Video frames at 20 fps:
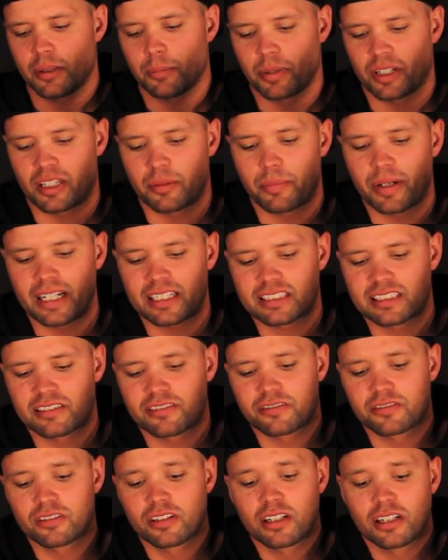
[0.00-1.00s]
But the
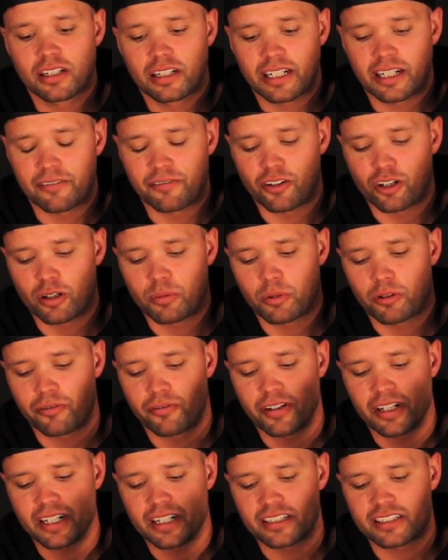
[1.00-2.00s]
B.E.S.T convertible
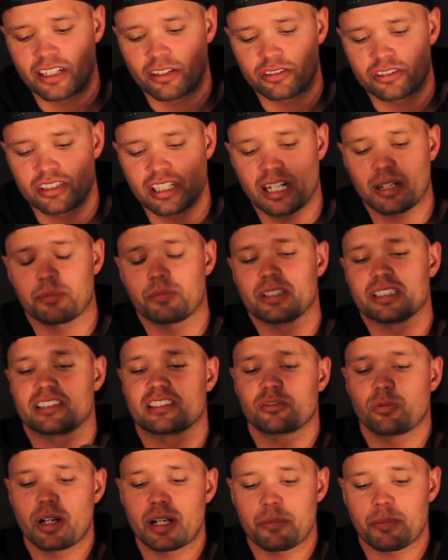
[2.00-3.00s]
fitting toe strap is
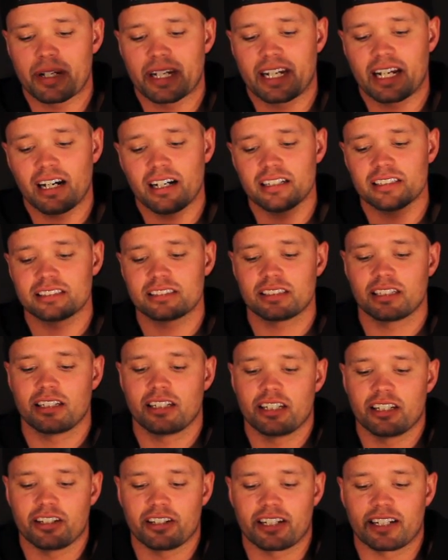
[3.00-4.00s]
sweet because
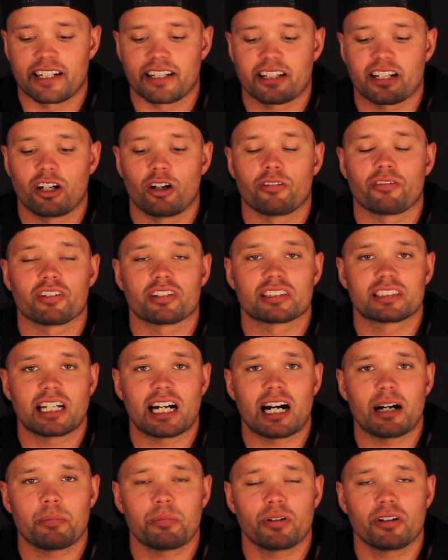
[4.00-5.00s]
you can either go over the
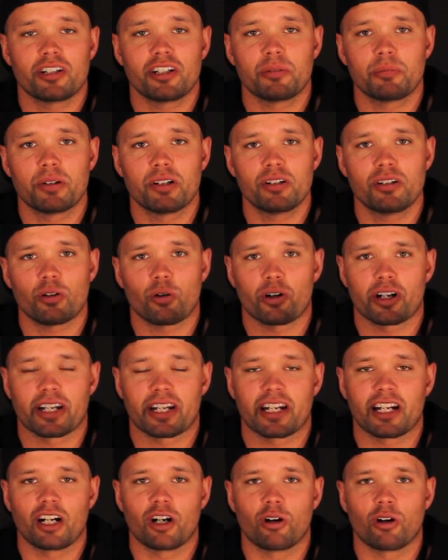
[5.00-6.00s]
top of your boot or you
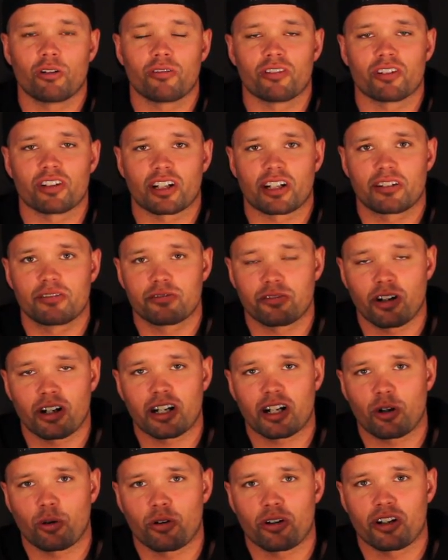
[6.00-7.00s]
can go over the
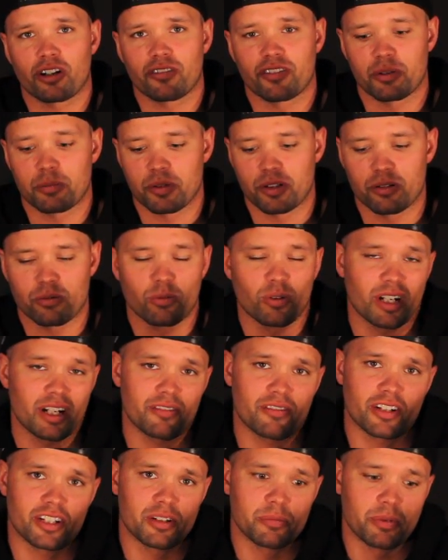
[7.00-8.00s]
front corner of your boot,
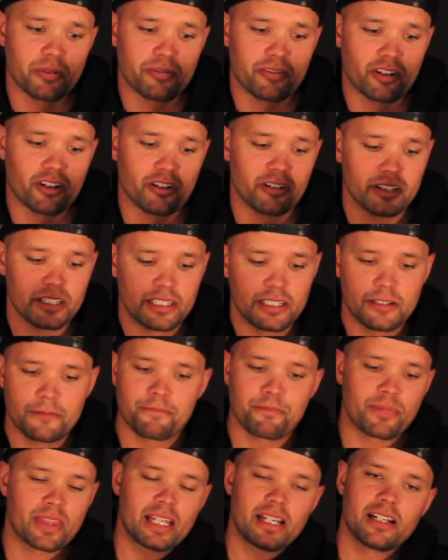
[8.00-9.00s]
whatever you prefer.
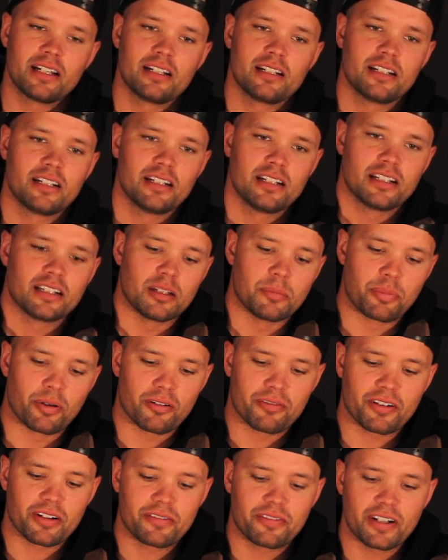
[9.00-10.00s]
The
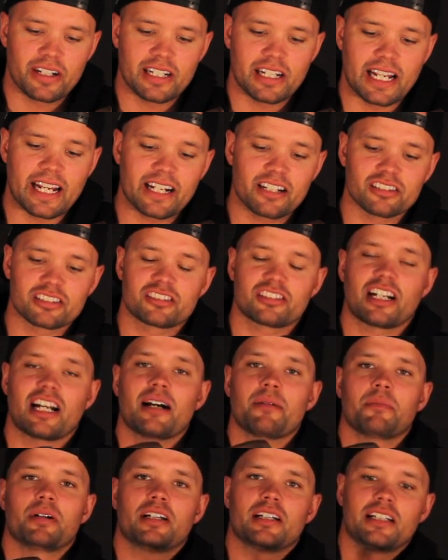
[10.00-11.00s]
perfect fit ankle
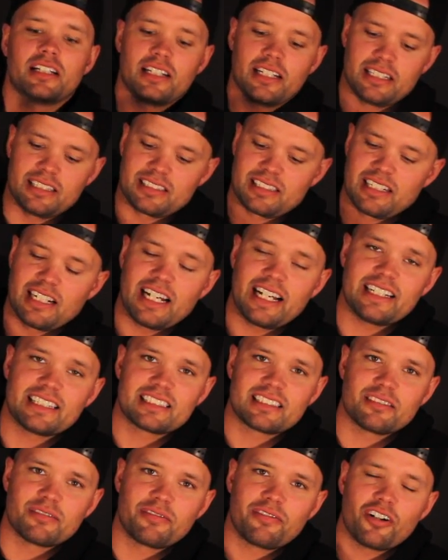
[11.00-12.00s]
strap is
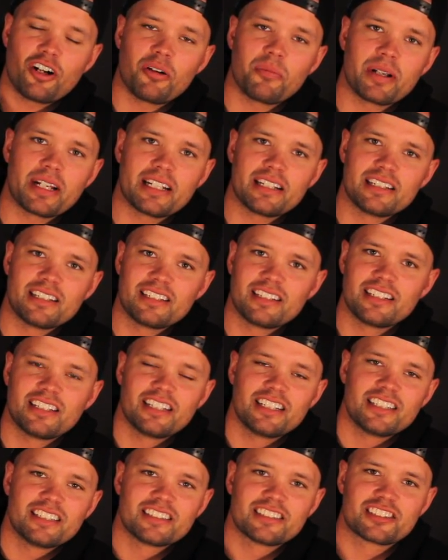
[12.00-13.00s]
nice and foamy,
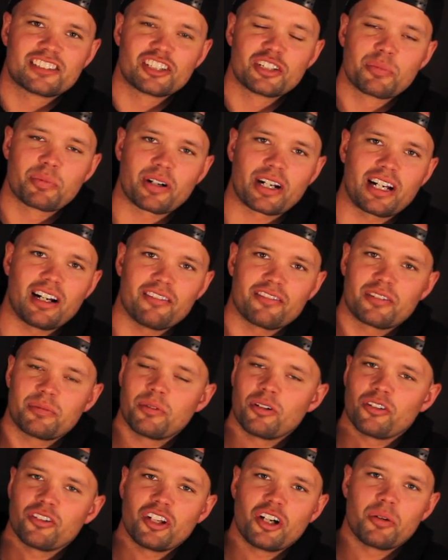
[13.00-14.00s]
super
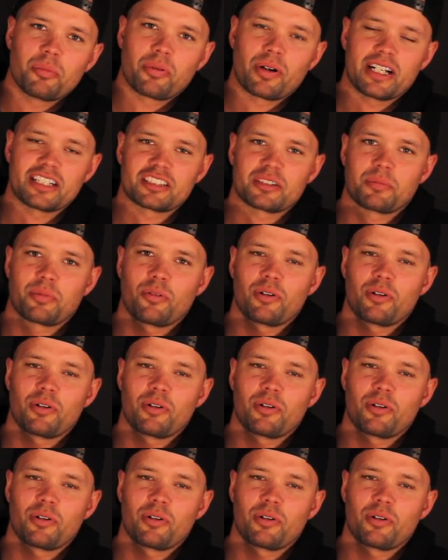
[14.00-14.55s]
comfortable, no pressure